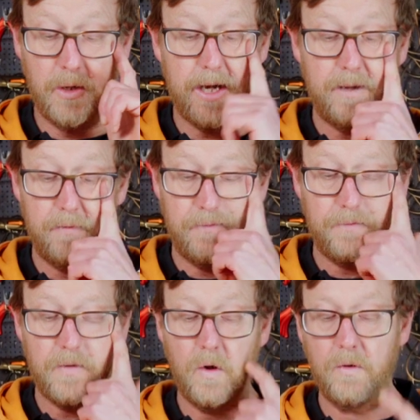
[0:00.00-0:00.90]
UF
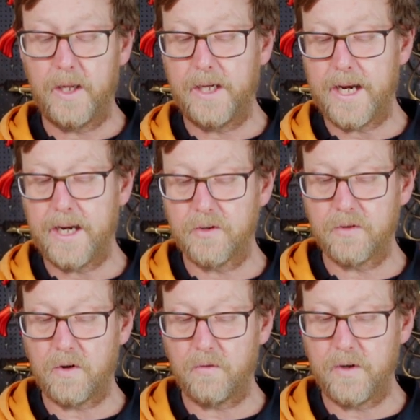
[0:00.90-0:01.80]
on the
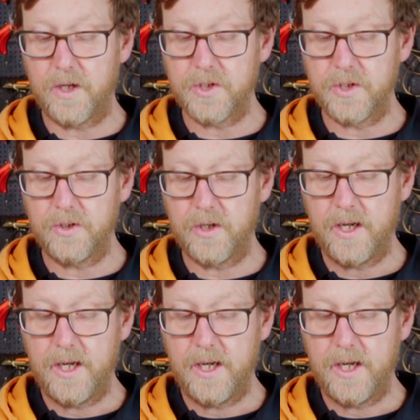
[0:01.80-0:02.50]
800 volt version,